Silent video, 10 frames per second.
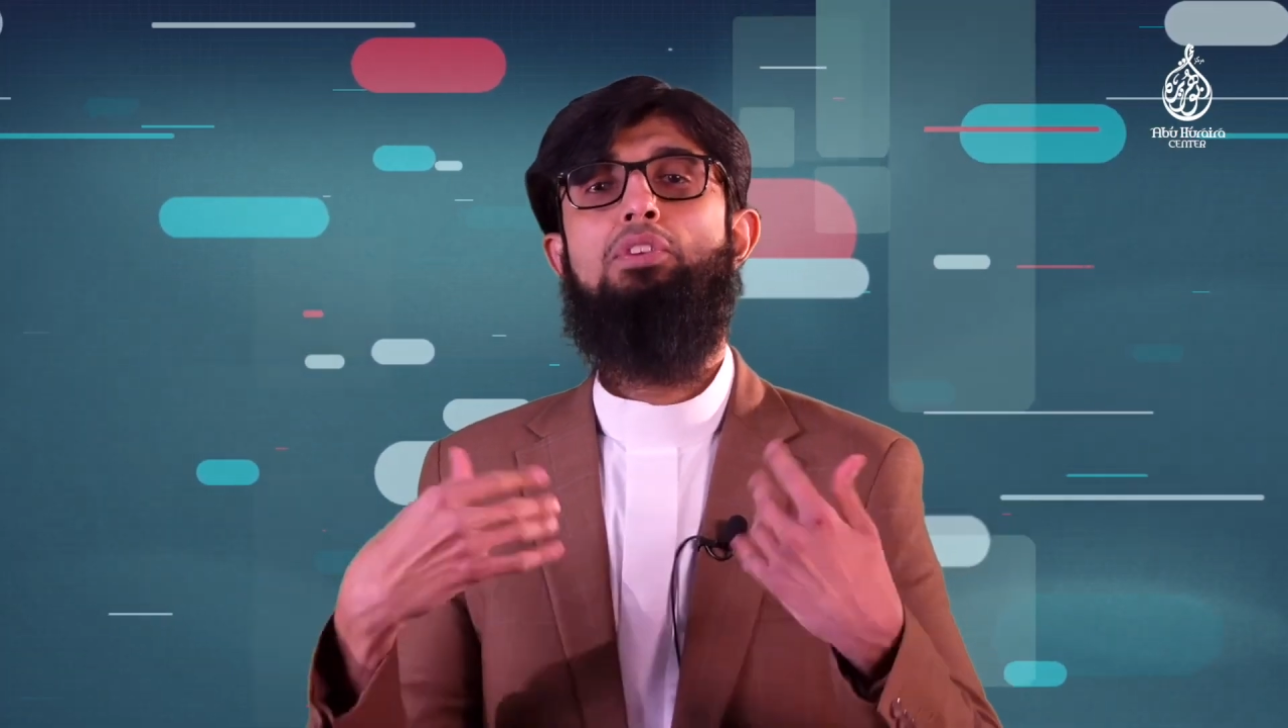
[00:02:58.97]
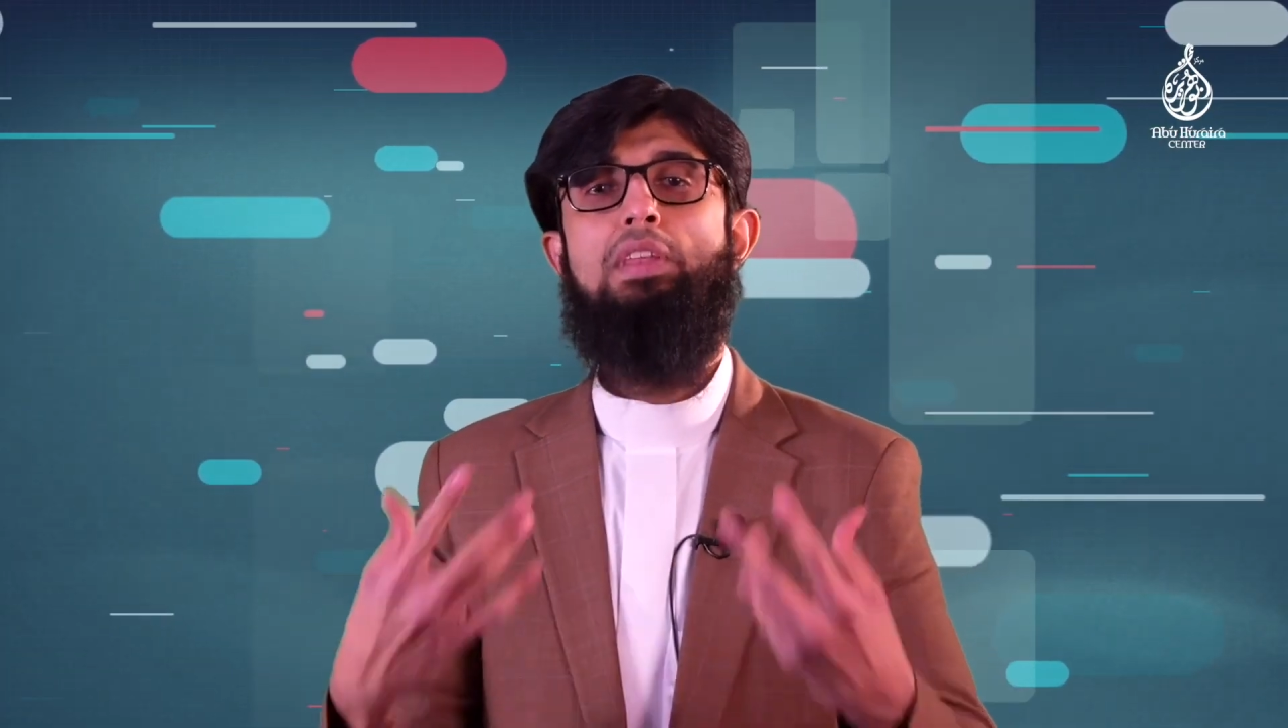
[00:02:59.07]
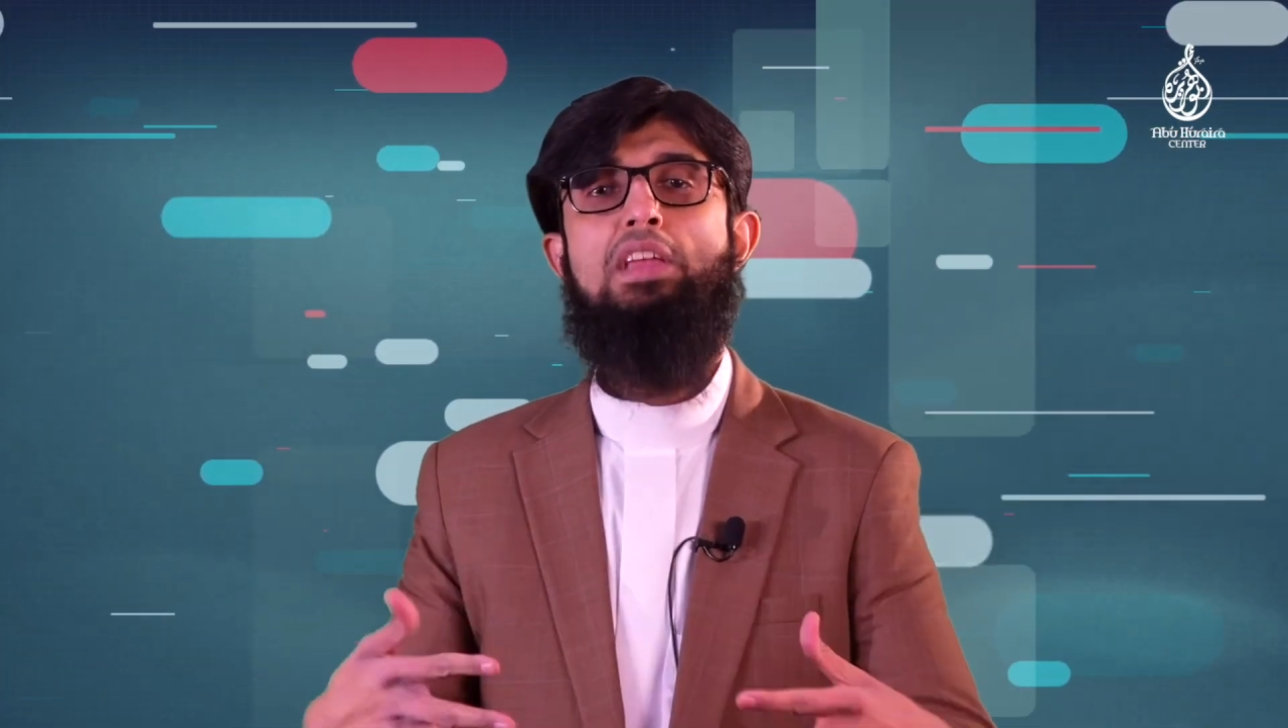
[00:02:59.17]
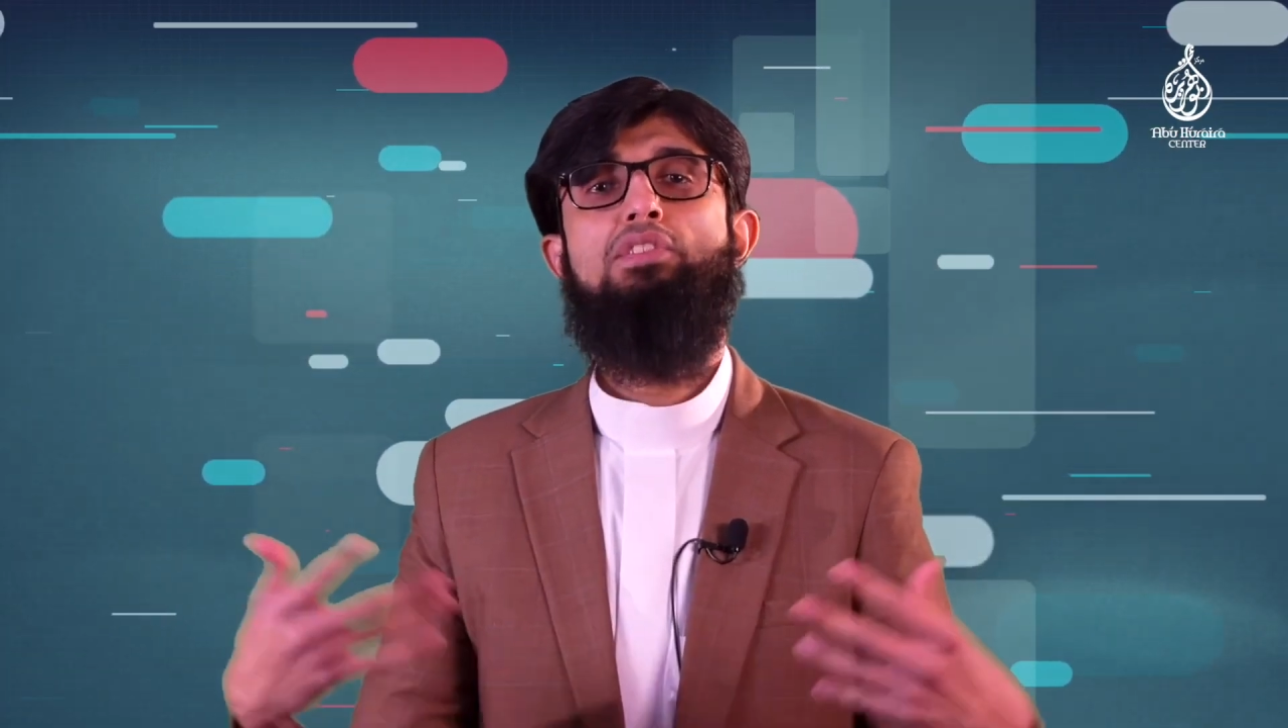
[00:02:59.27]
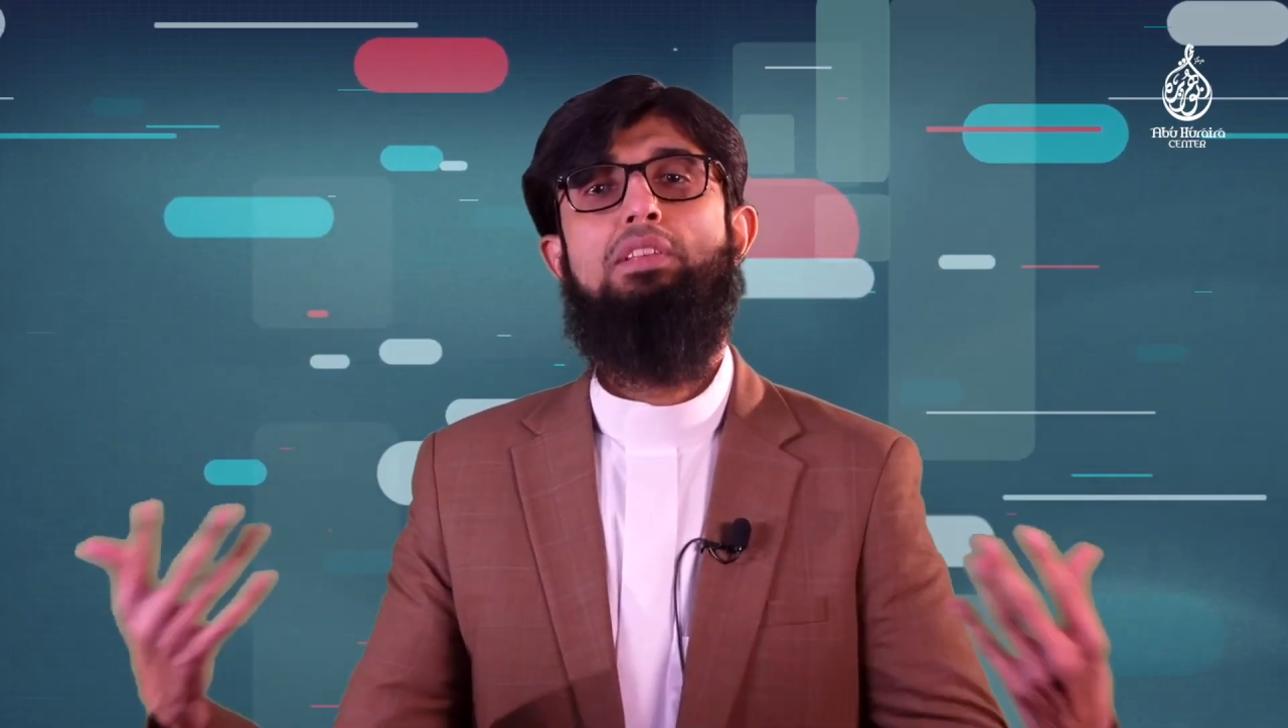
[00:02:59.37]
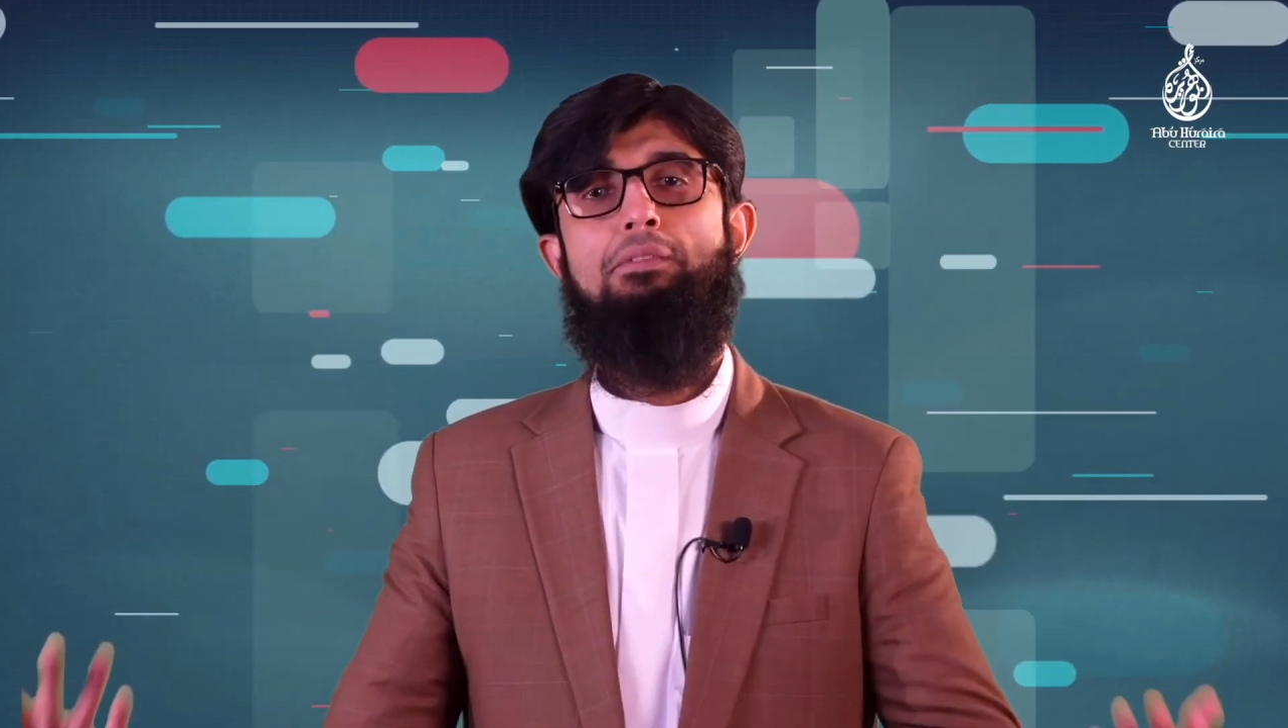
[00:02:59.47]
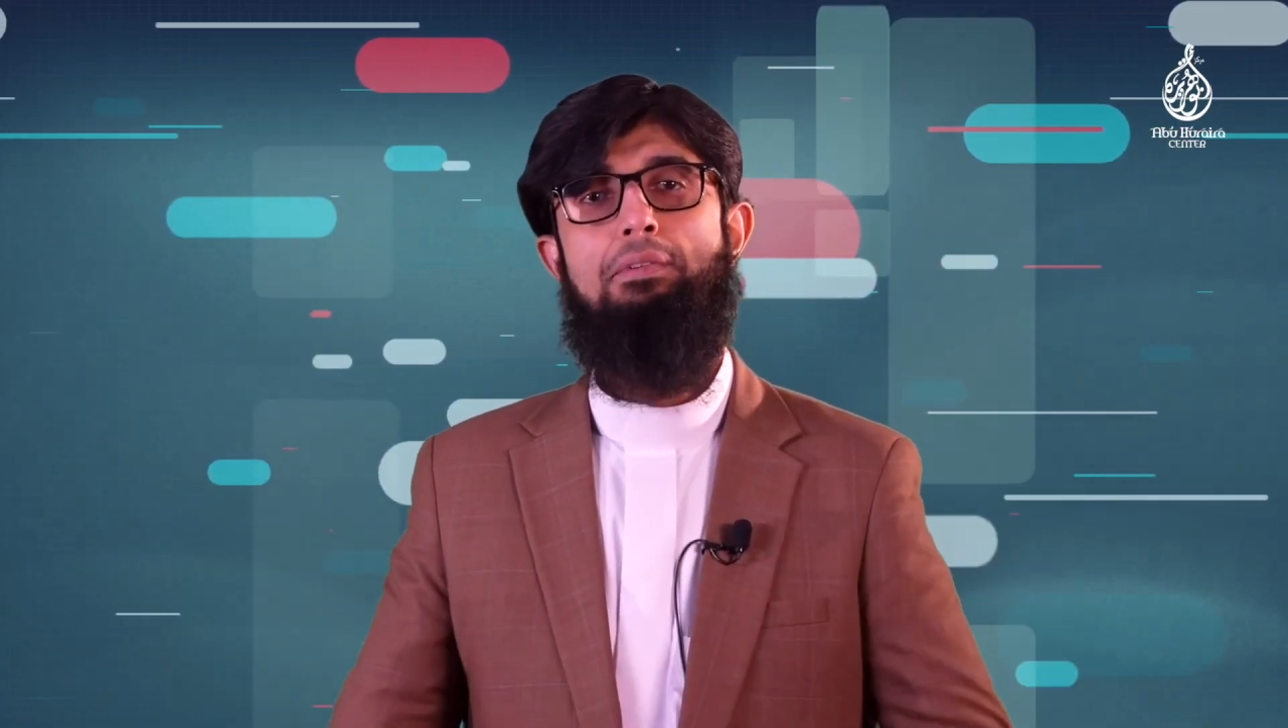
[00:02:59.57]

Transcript: donations and